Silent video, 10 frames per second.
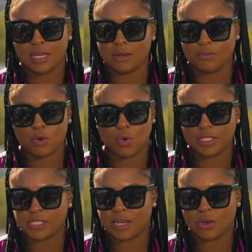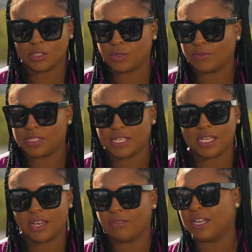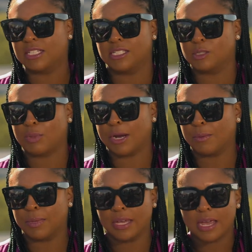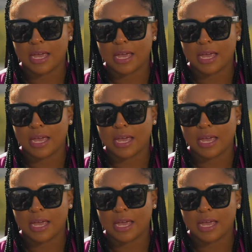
And of course, I also have to say Kevin has inspired me.